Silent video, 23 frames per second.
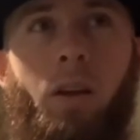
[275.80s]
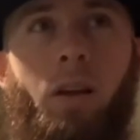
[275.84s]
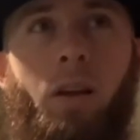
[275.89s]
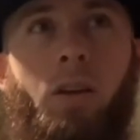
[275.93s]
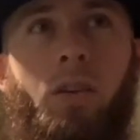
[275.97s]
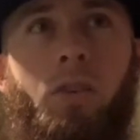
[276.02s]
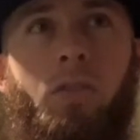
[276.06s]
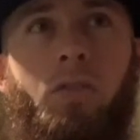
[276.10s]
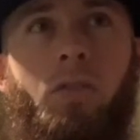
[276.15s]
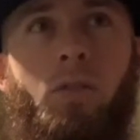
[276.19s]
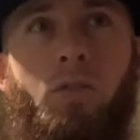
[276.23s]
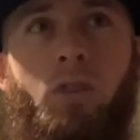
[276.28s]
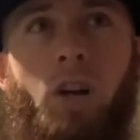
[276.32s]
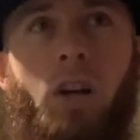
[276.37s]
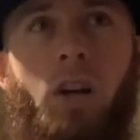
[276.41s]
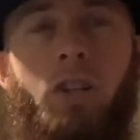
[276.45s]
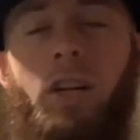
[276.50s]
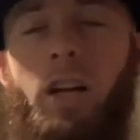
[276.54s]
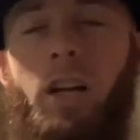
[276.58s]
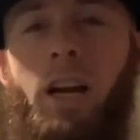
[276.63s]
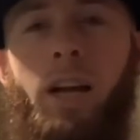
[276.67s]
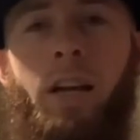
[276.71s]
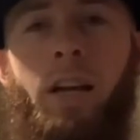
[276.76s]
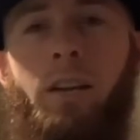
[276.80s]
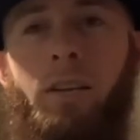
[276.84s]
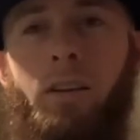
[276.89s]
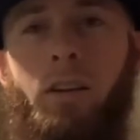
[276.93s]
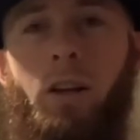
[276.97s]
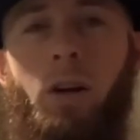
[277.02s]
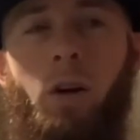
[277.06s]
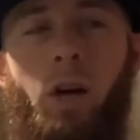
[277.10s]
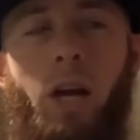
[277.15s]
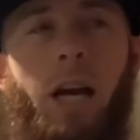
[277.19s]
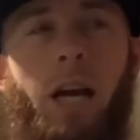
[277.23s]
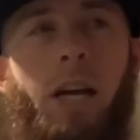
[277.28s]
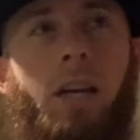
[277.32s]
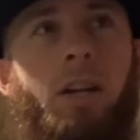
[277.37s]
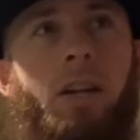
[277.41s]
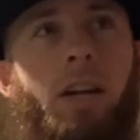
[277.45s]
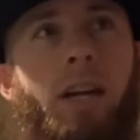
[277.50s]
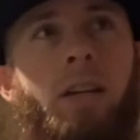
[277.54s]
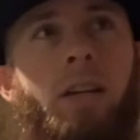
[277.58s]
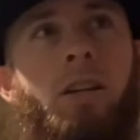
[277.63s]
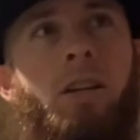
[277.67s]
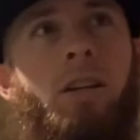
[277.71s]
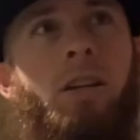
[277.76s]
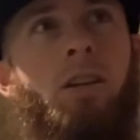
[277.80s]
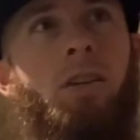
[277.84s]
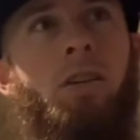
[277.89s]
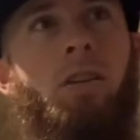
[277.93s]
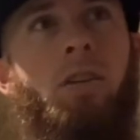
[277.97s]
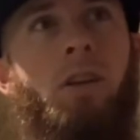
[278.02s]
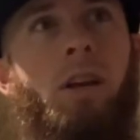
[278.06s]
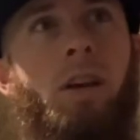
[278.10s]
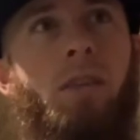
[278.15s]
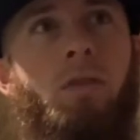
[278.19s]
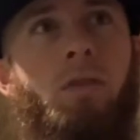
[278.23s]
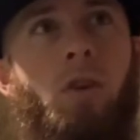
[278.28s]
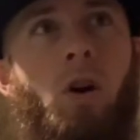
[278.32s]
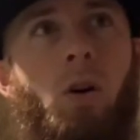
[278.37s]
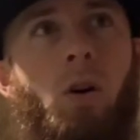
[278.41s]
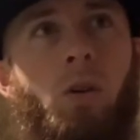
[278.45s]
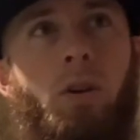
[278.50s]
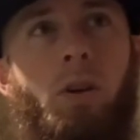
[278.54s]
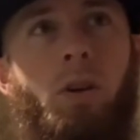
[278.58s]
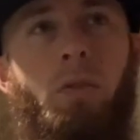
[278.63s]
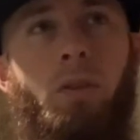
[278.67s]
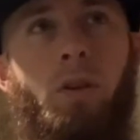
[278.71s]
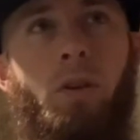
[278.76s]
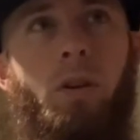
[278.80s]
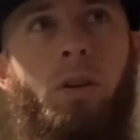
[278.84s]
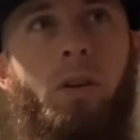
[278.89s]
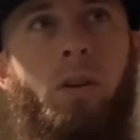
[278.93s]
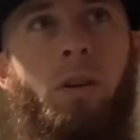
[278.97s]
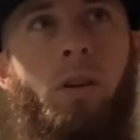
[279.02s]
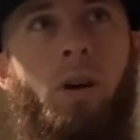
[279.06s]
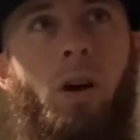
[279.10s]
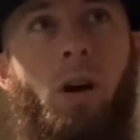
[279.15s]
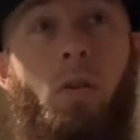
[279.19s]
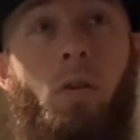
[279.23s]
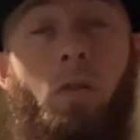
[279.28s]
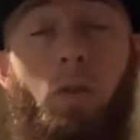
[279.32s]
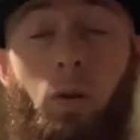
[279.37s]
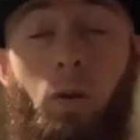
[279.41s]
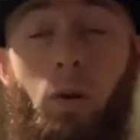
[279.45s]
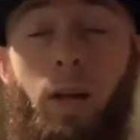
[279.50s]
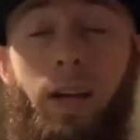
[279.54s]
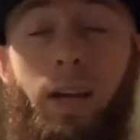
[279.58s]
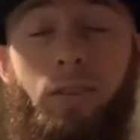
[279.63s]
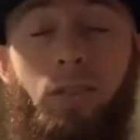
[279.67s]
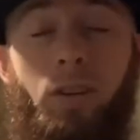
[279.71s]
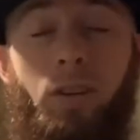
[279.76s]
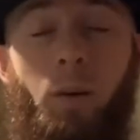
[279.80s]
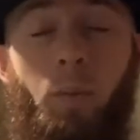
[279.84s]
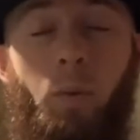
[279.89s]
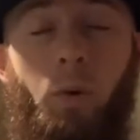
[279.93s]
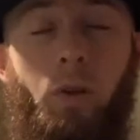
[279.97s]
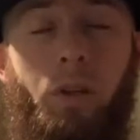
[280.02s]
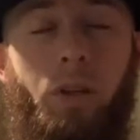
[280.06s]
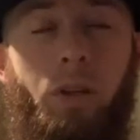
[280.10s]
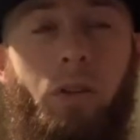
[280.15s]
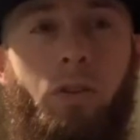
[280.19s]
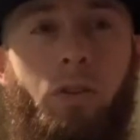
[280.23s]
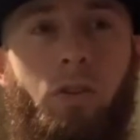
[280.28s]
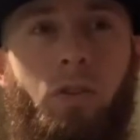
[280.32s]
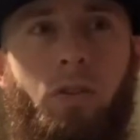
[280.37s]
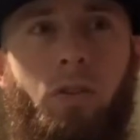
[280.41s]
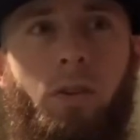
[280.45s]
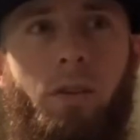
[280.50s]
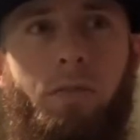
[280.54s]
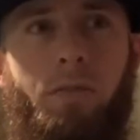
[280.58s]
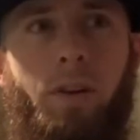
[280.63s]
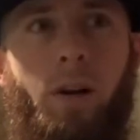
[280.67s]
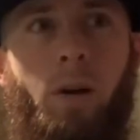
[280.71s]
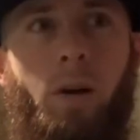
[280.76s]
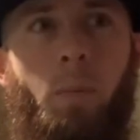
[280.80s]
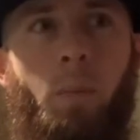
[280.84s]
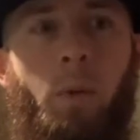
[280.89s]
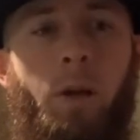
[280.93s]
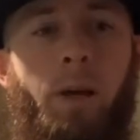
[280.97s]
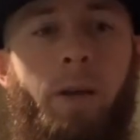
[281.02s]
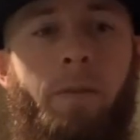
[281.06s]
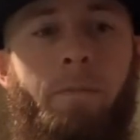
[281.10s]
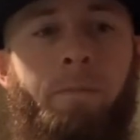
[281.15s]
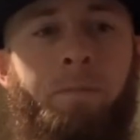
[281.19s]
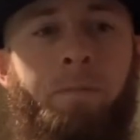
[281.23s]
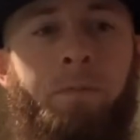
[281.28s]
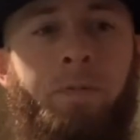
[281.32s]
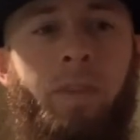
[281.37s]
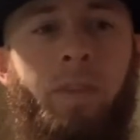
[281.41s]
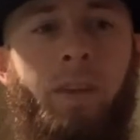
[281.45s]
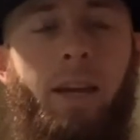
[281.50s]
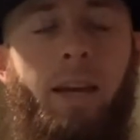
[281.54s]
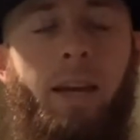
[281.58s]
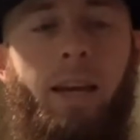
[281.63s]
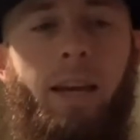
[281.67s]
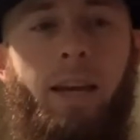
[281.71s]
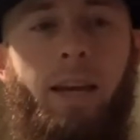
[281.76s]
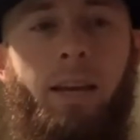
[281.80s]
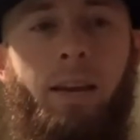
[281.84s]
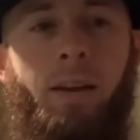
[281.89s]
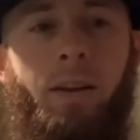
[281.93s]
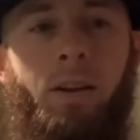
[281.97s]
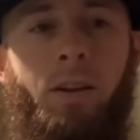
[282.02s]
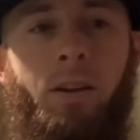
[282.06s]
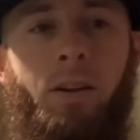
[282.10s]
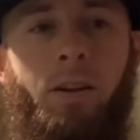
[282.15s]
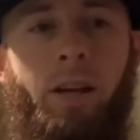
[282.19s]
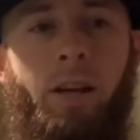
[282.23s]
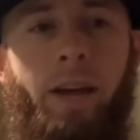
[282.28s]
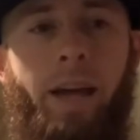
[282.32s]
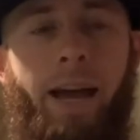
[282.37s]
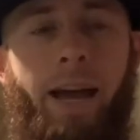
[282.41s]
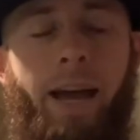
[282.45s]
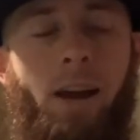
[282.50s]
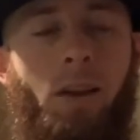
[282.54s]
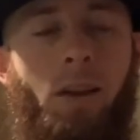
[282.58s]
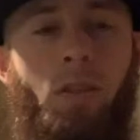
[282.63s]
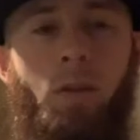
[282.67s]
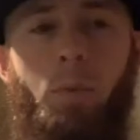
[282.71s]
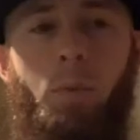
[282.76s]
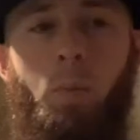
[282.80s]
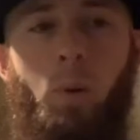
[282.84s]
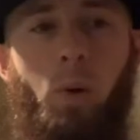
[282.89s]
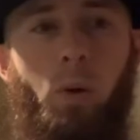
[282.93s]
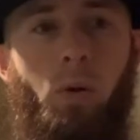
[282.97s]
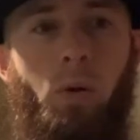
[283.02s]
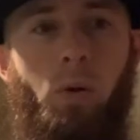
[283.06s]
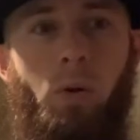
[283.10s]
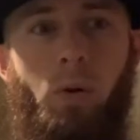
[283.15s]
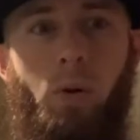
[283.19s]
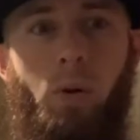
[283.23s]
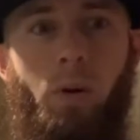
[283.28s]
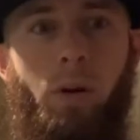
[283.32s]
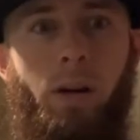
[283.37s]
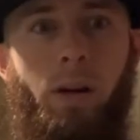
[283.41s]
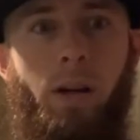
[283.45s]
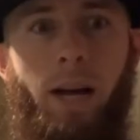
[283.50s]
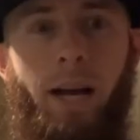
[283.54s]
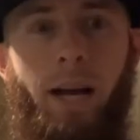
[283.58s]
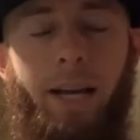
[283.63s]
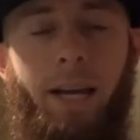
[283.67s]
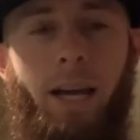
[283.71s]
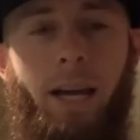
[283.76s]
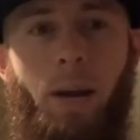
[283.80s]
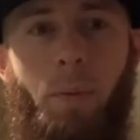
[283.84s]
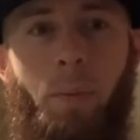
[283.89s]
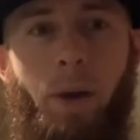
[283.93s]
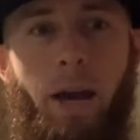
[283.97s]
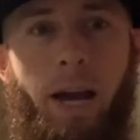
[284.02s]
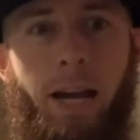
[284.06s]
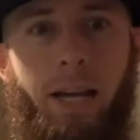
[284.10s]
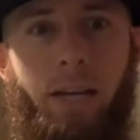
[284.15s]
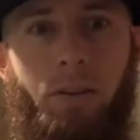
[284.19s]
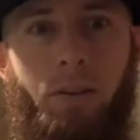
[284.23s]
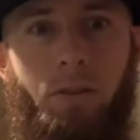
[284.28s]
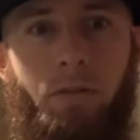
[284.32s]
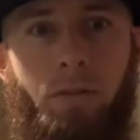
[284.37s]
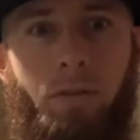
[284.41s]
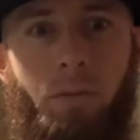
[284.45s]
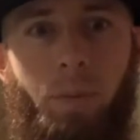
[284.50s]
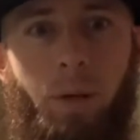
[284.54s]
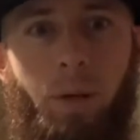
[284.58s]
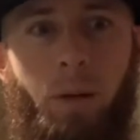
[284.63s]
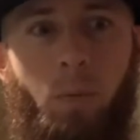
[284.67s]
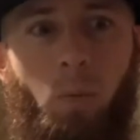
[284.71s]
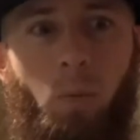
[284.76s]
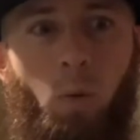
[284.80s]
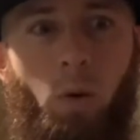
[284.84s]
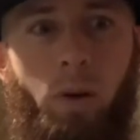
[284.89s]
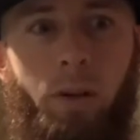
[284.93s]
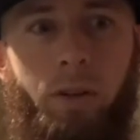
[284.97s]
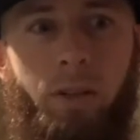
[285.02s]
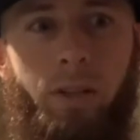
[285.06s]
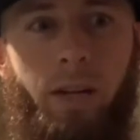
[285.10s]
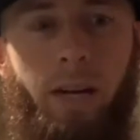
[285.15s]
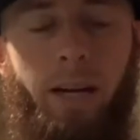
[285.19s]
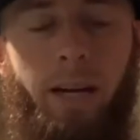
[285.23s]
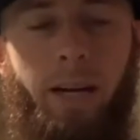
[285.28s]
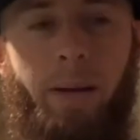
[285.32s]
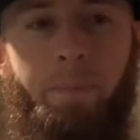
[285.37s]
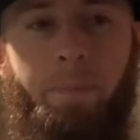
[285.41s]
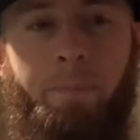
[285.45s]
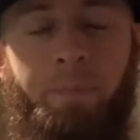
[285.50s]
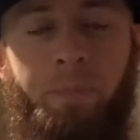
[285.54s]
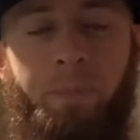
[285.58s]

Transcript: So Josh and I, you know, got connected and had talked over the last couple years a fair bit. And out of the blue, I got a package from him one time,